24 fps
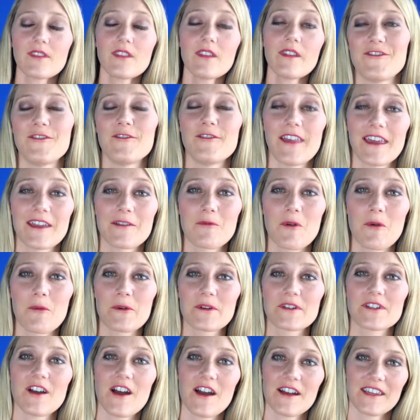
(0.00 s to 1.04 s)
If you like what
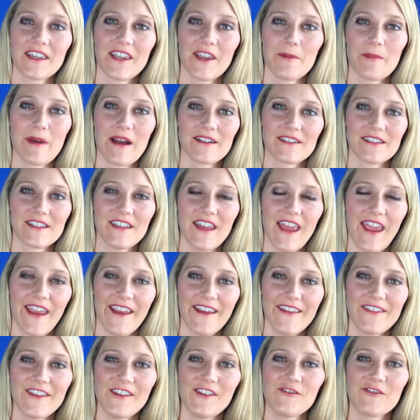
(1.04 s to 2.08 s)
we're talking about
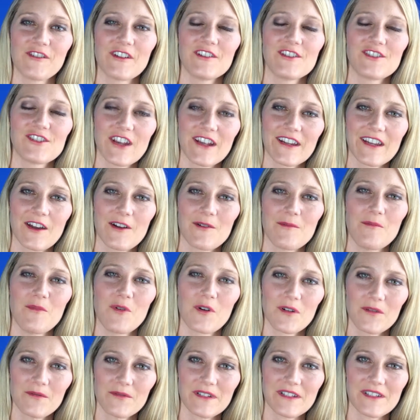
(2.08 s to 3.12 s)
today, then you can check out
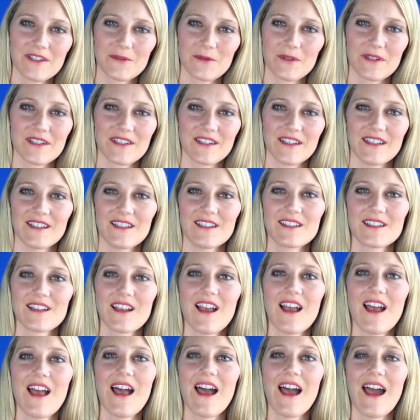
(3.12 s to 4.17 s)
more resources
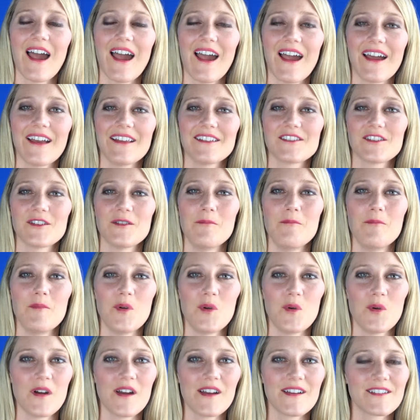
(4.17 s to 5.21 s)
at
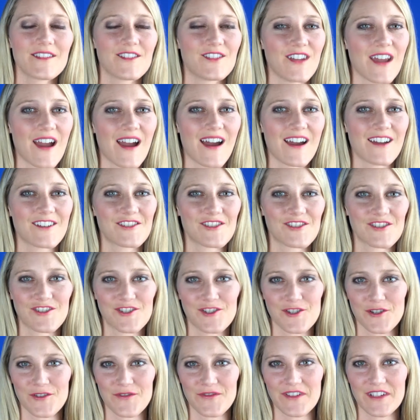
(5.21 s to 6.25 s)

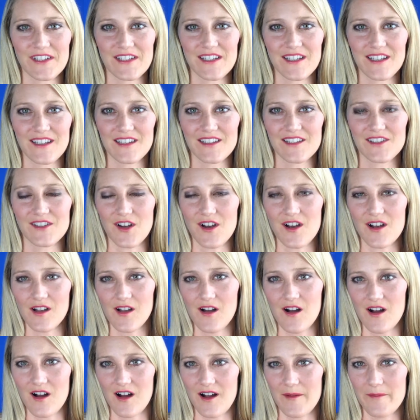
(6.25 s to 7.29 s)

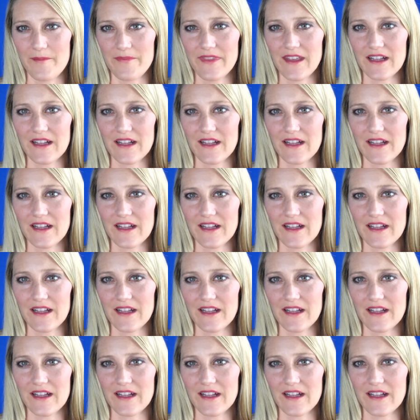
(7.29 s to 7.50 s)
imua-services.com.